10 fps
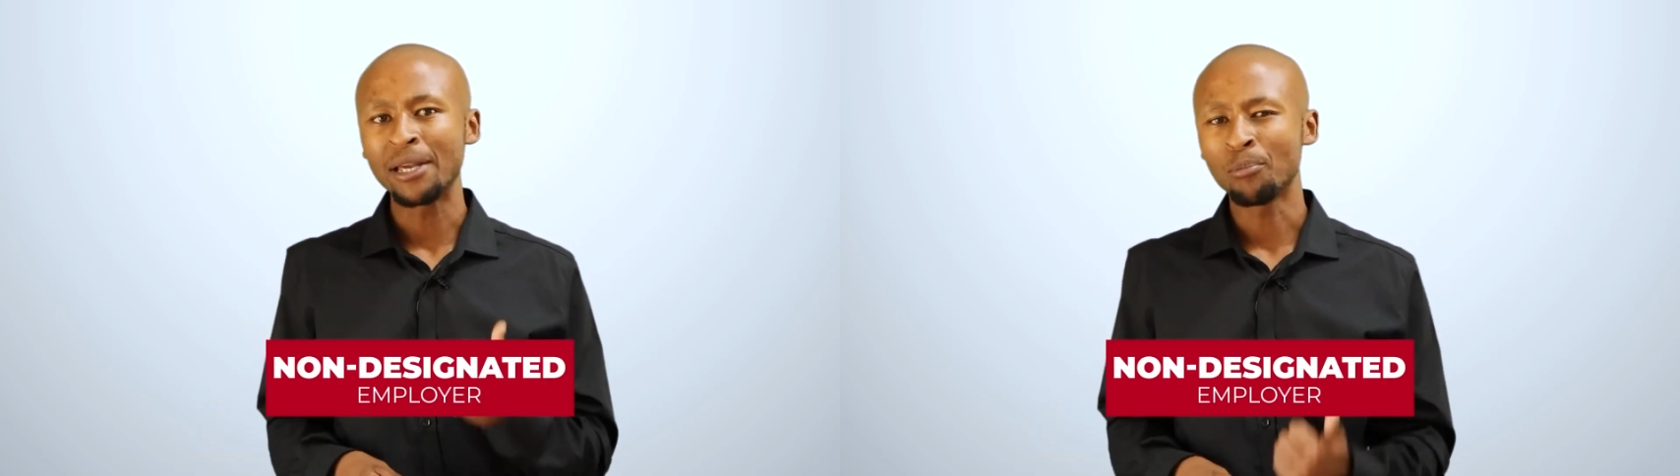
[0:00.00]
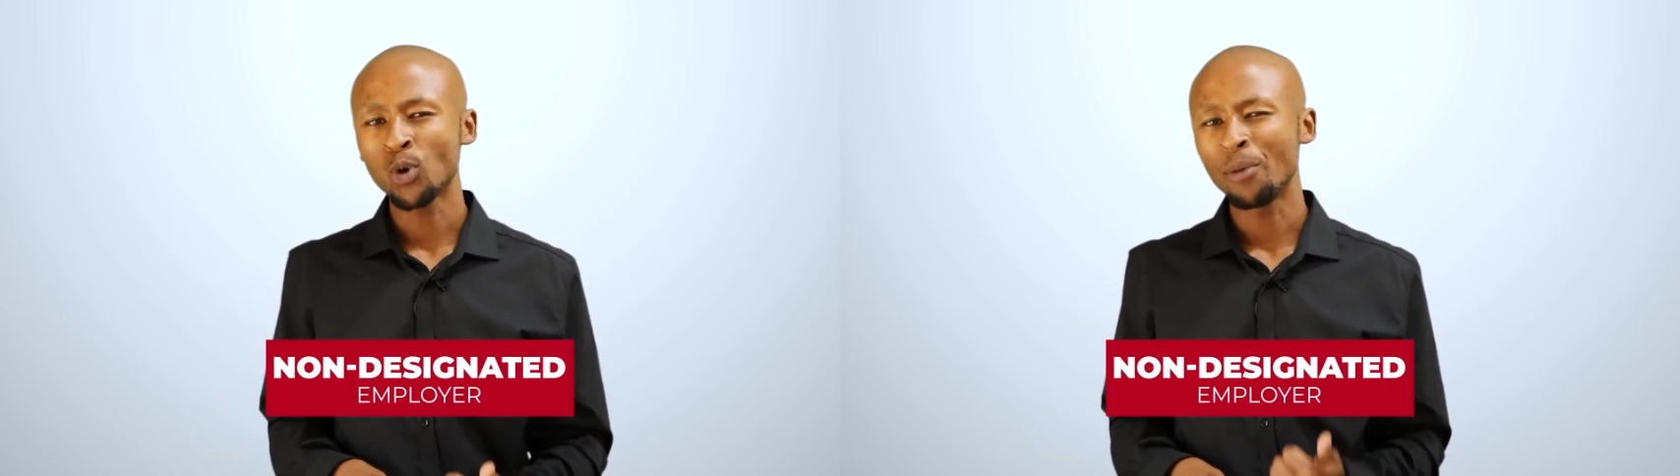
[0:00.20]

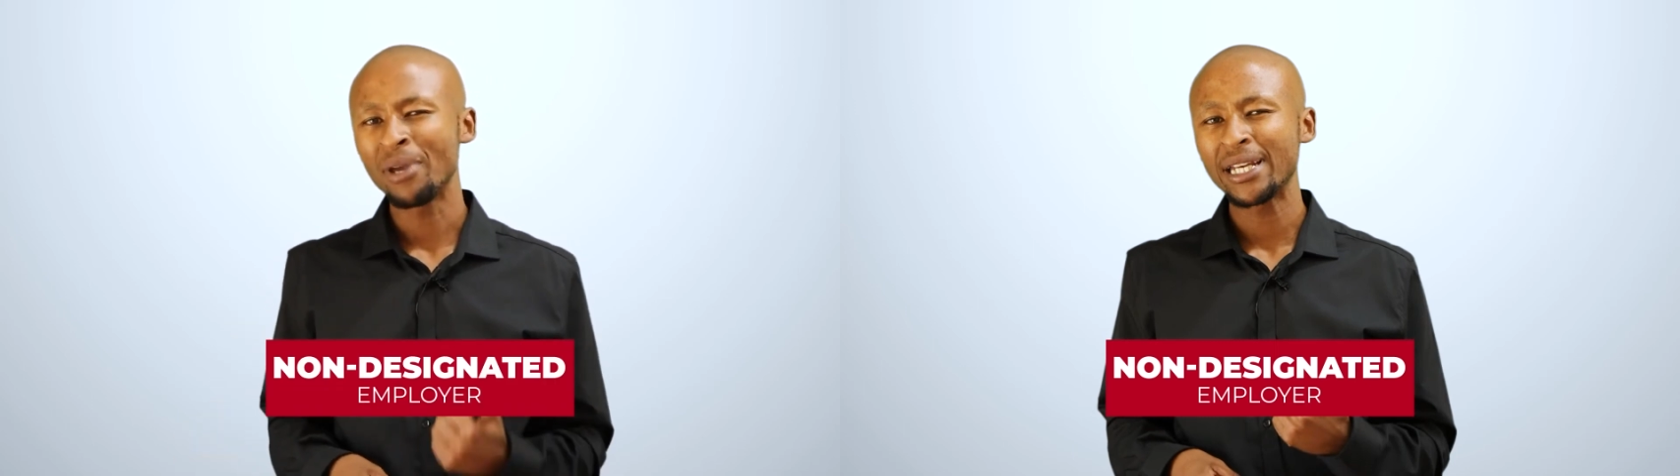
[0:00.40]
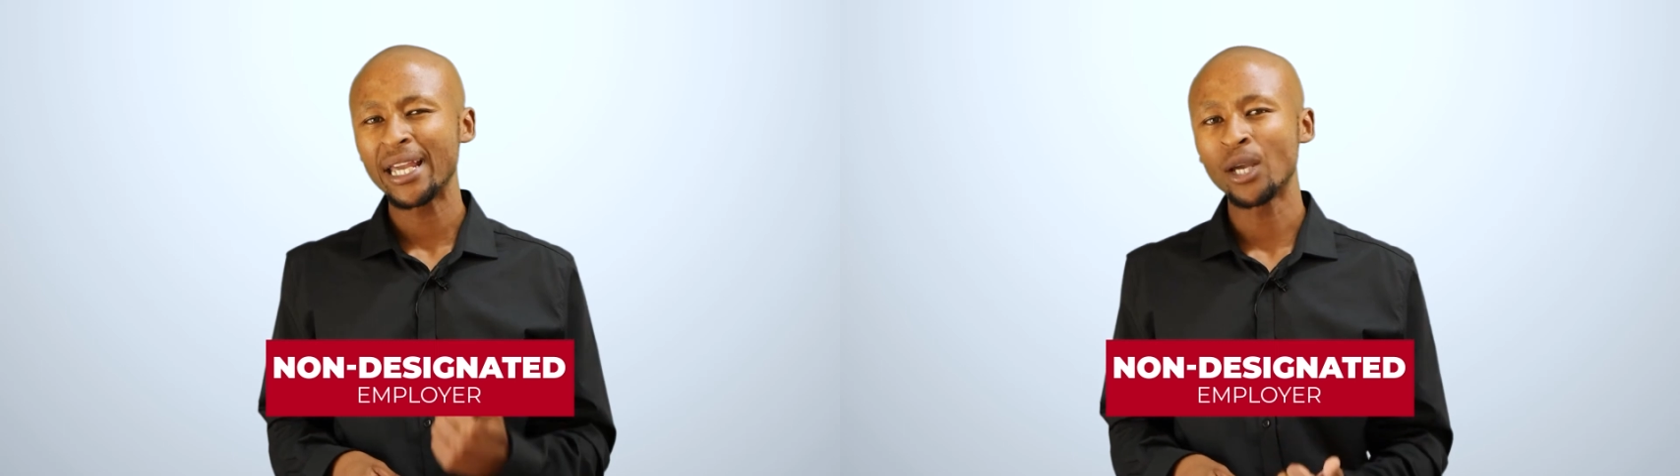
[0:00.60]

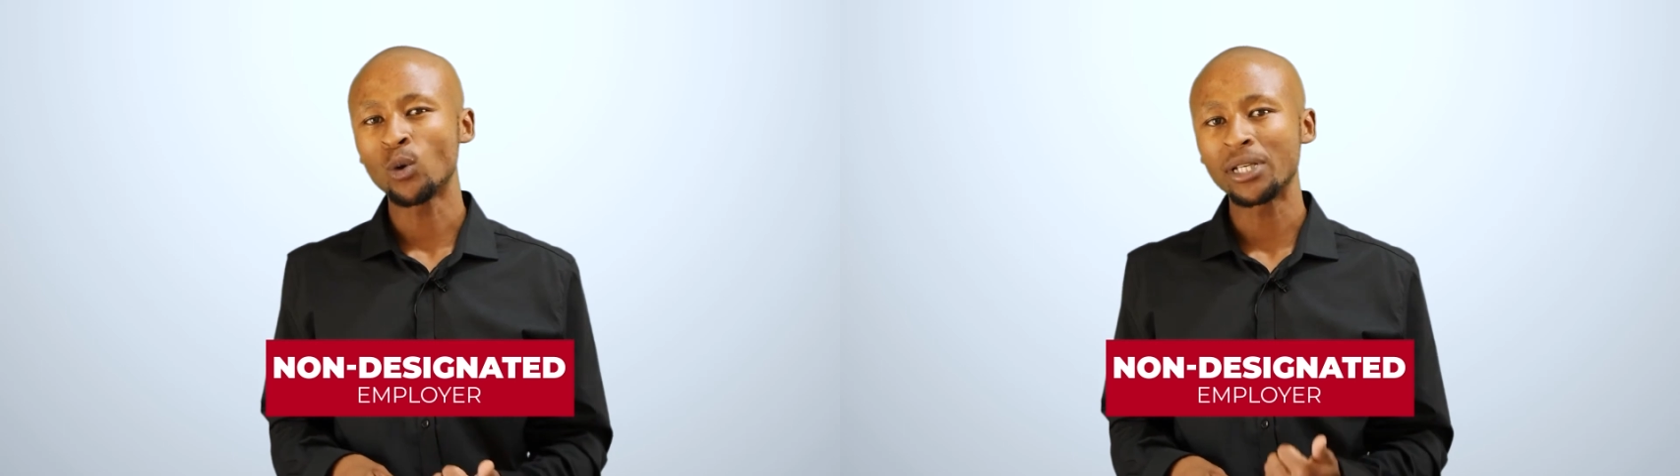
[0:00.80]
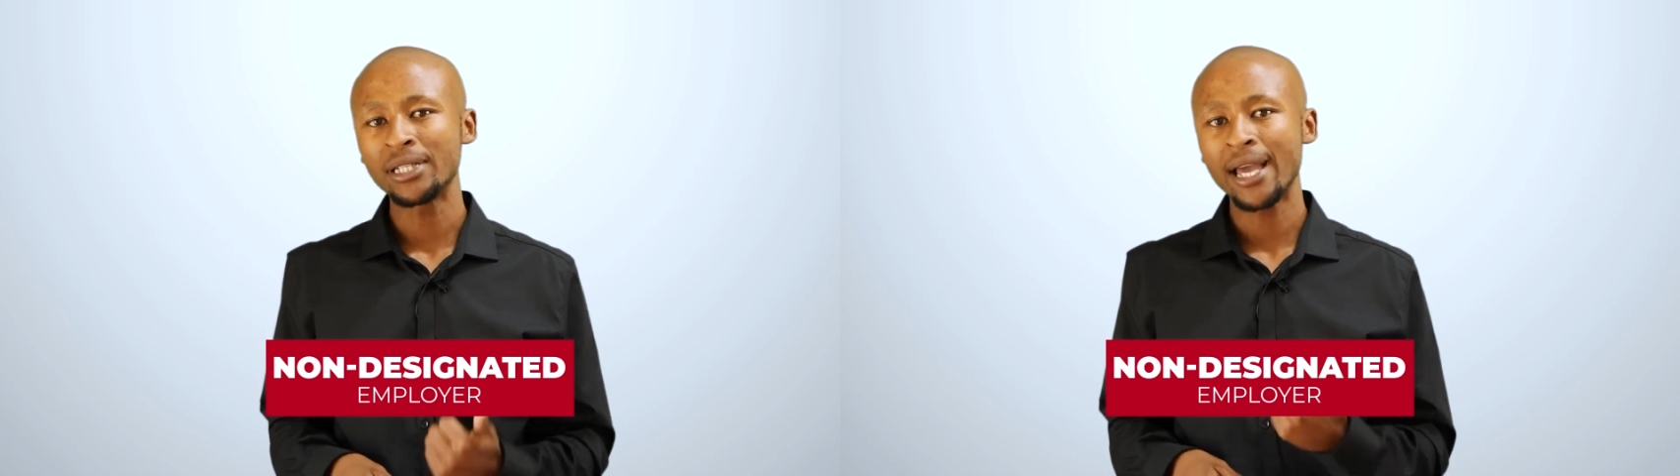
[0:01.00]
Employment
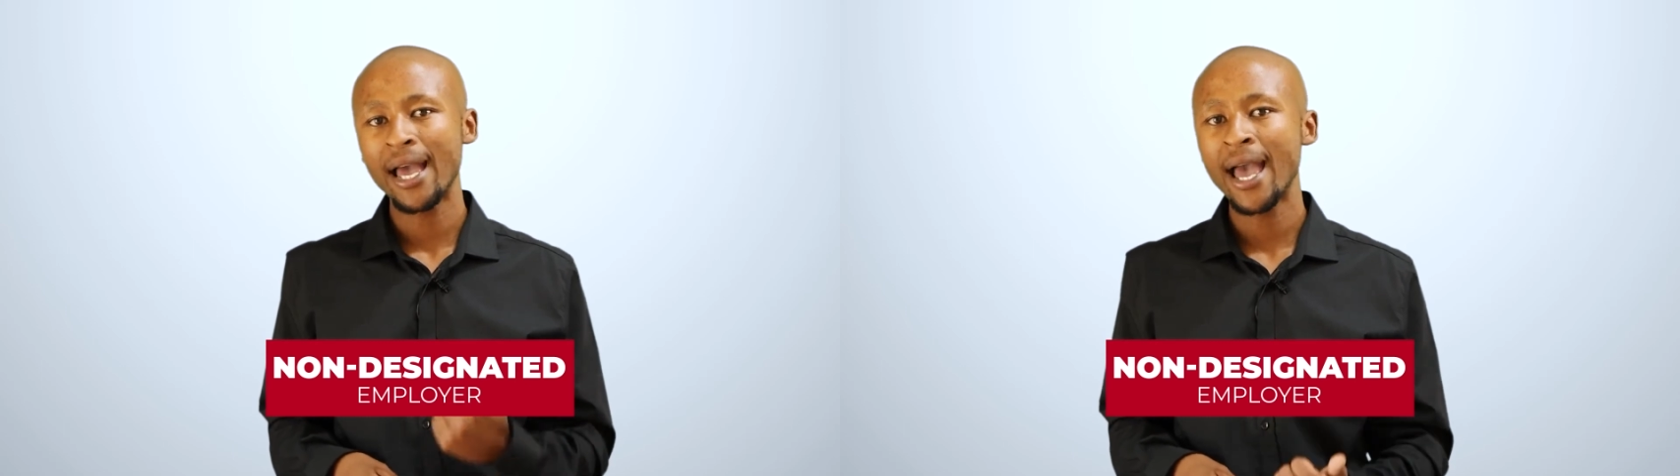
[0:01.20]
Equity